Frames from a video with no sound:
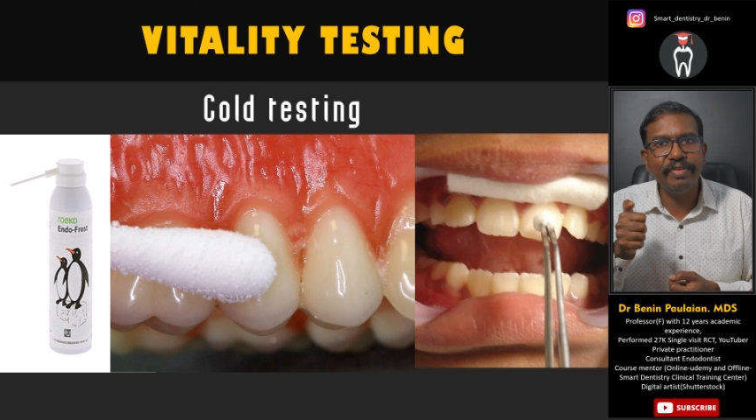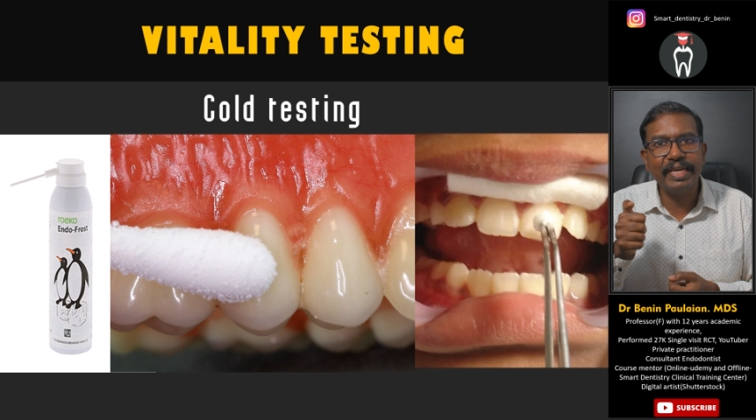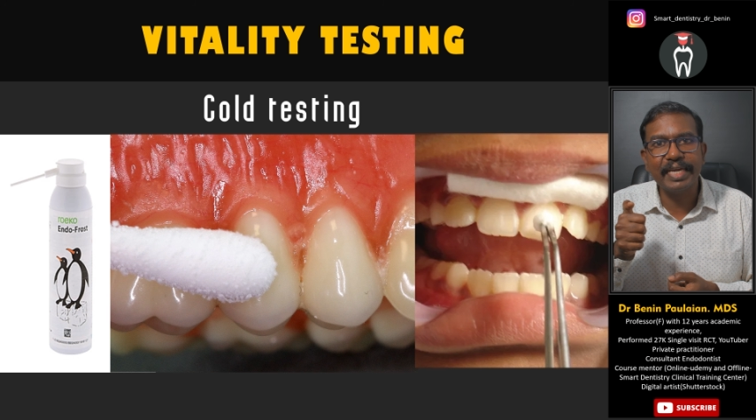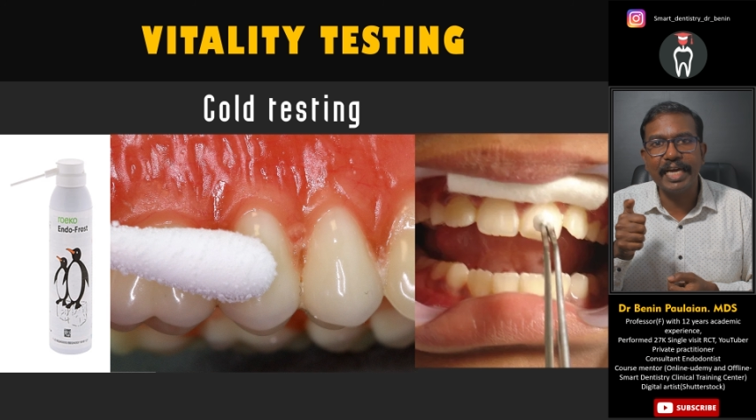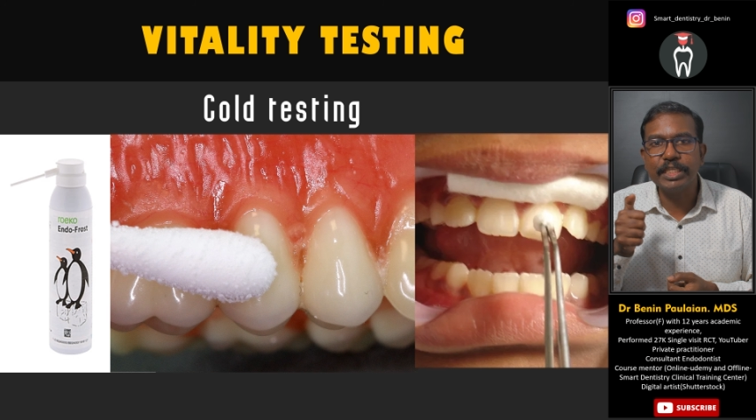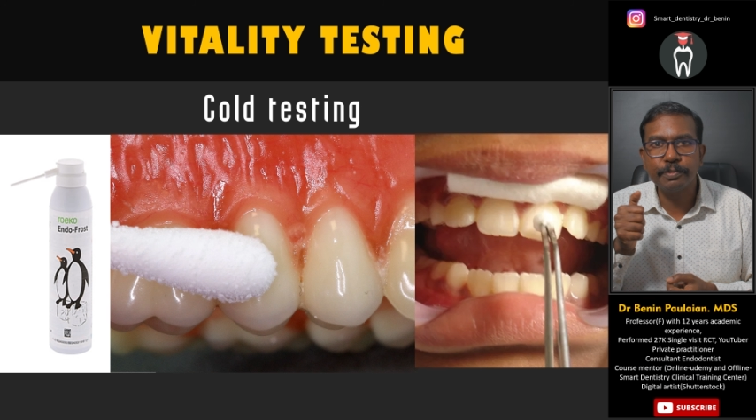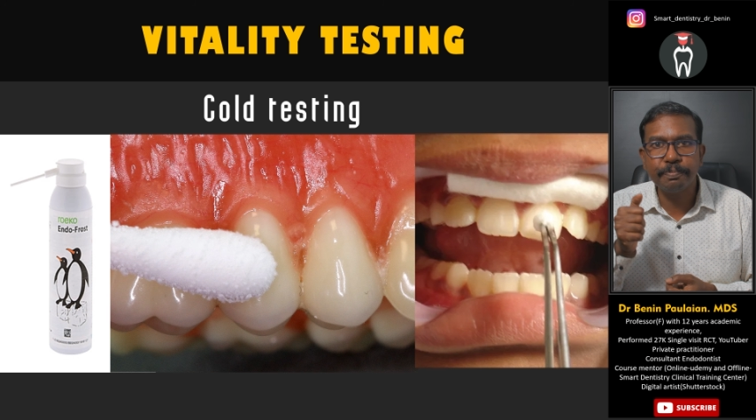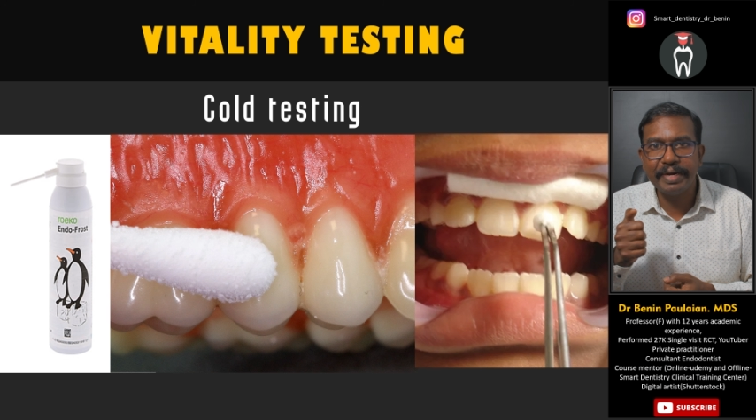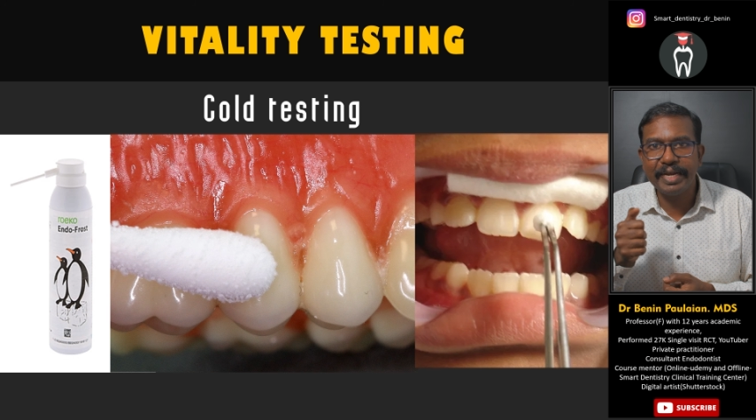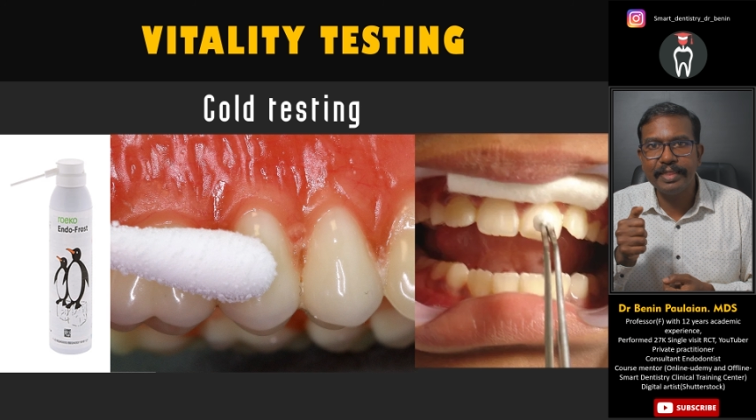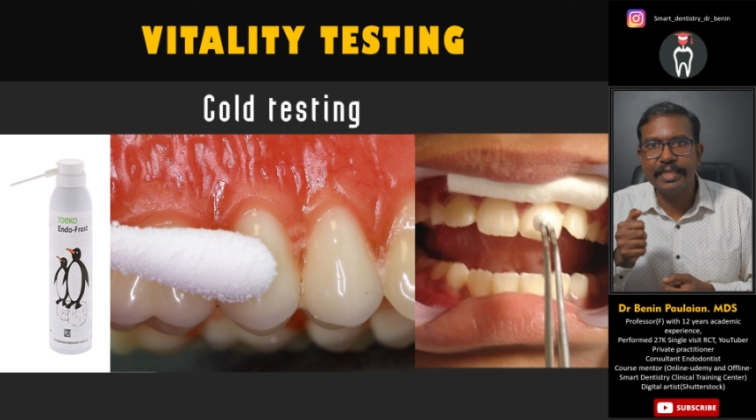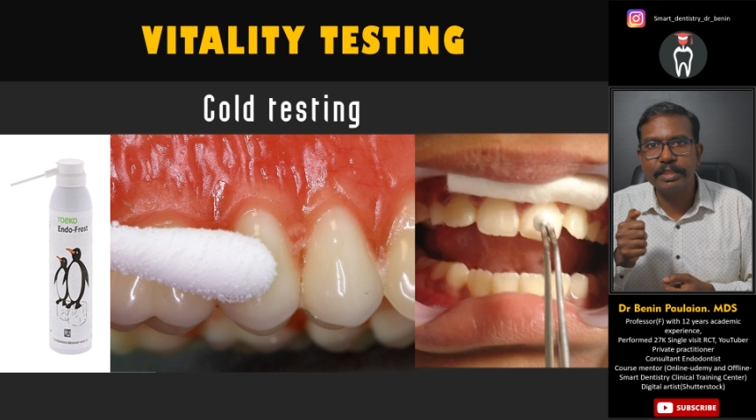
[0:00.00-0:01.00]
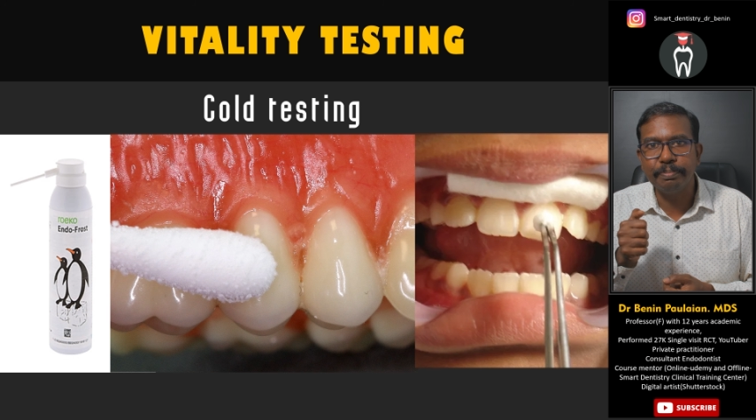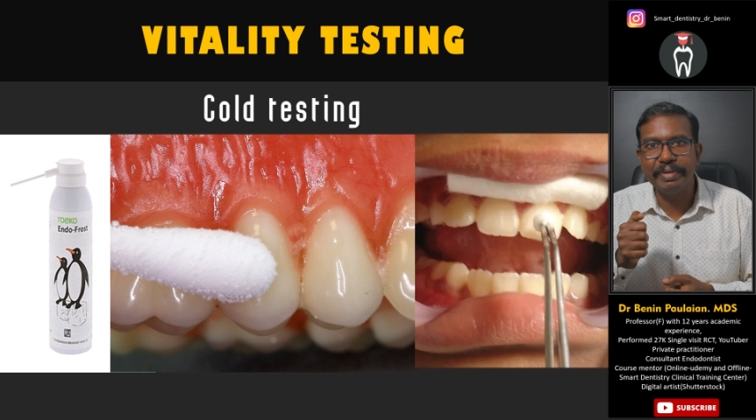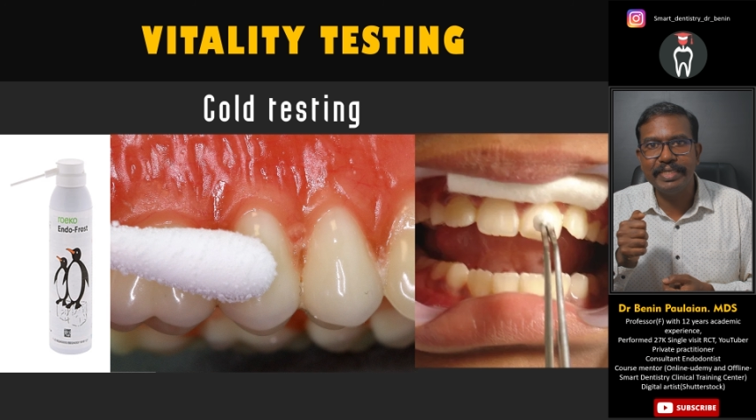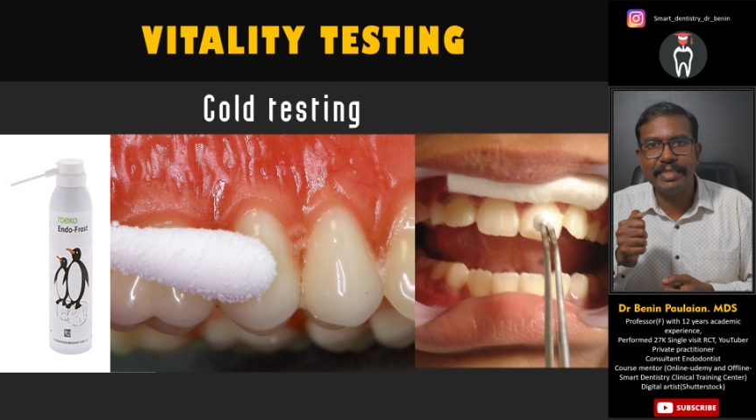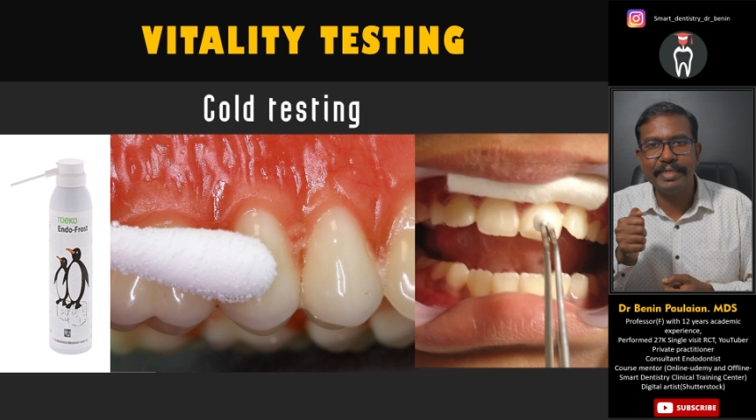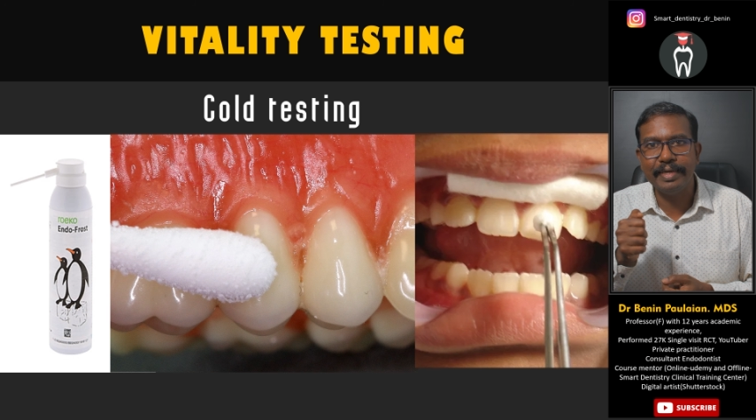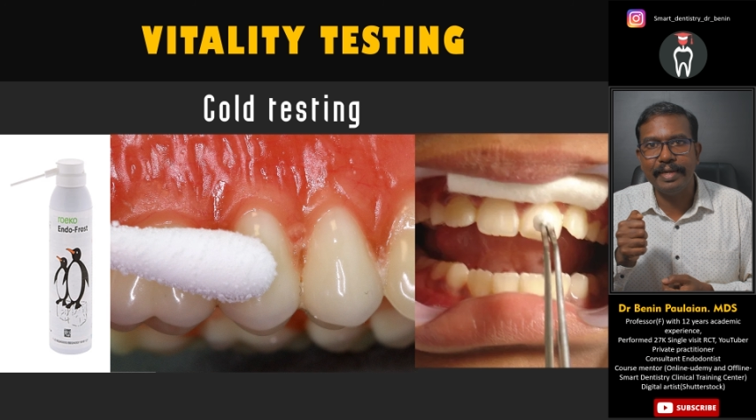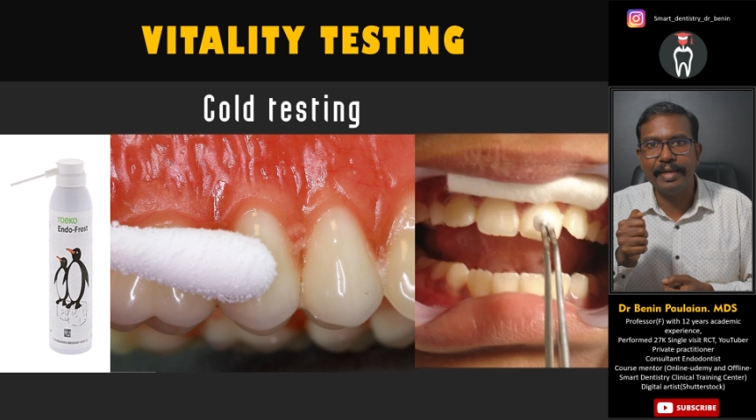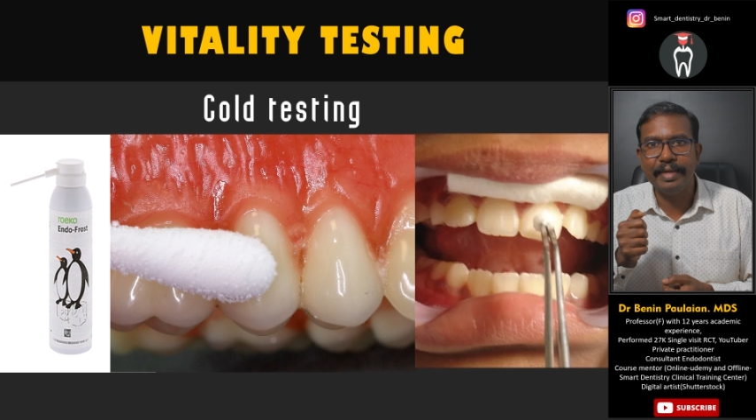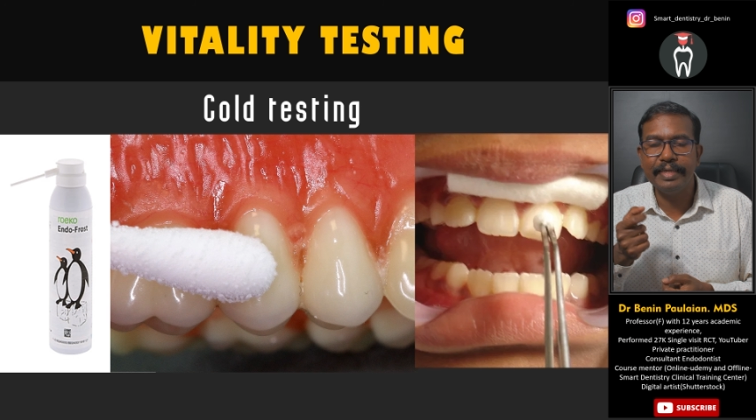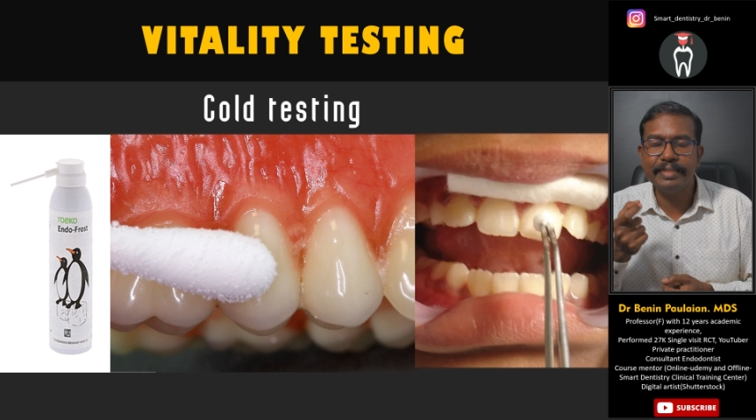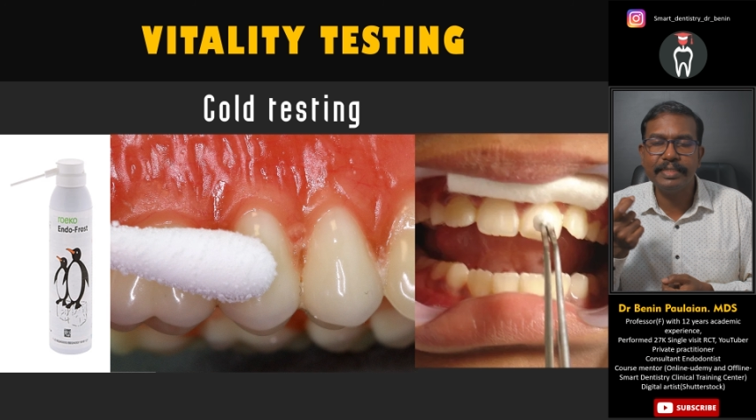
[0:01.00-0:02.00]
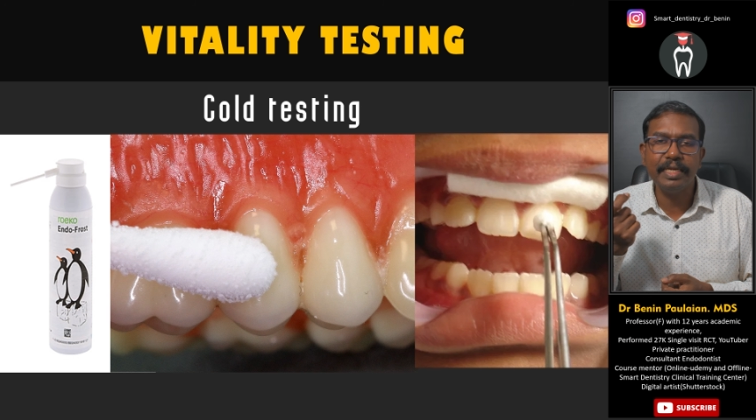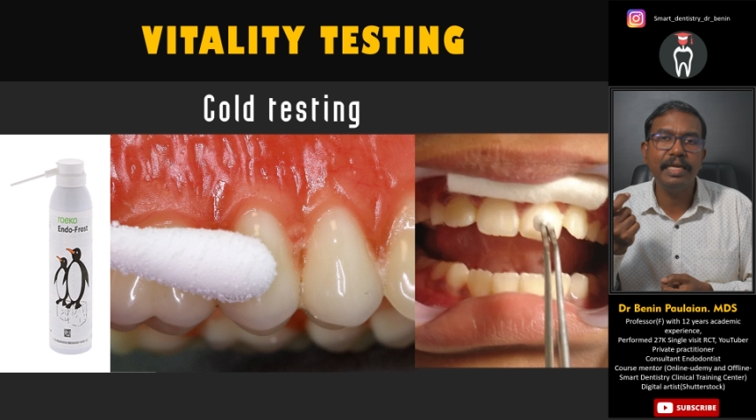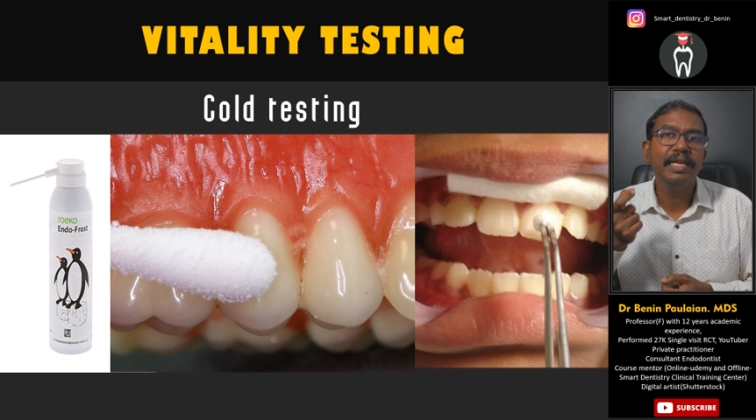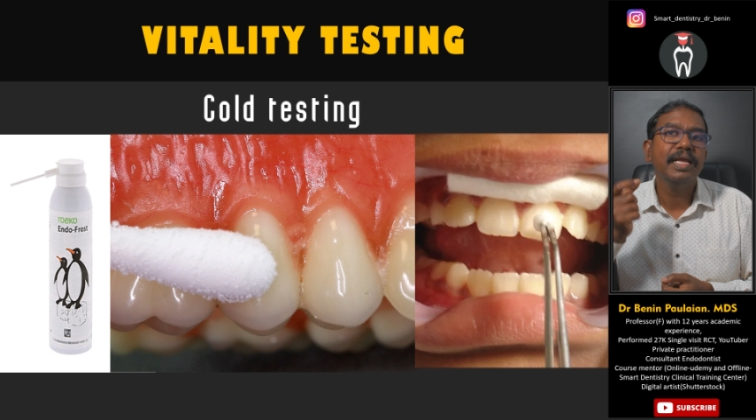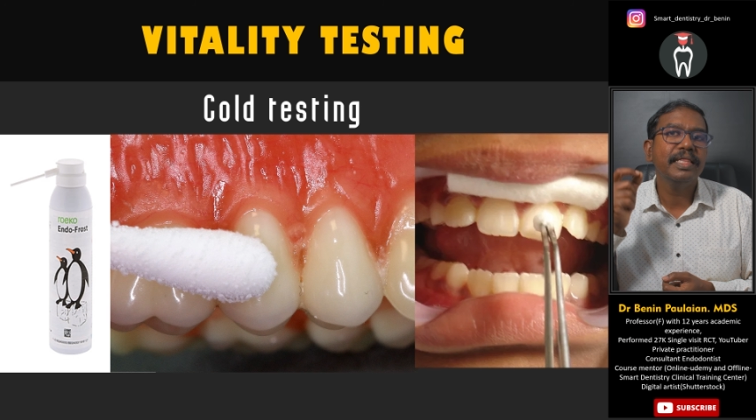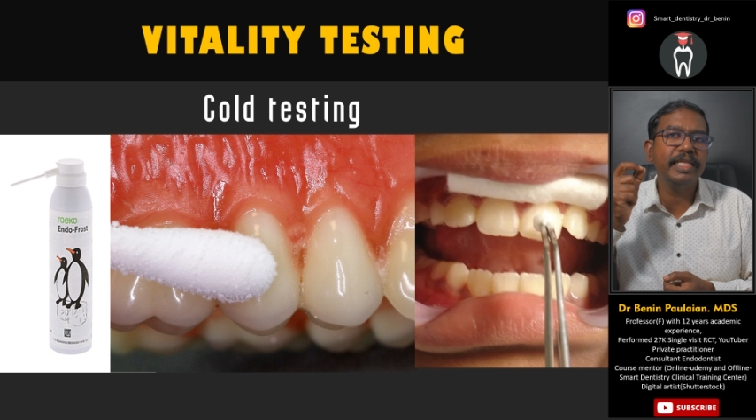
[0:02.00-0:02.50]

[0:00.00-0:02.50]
we can spray this material a little.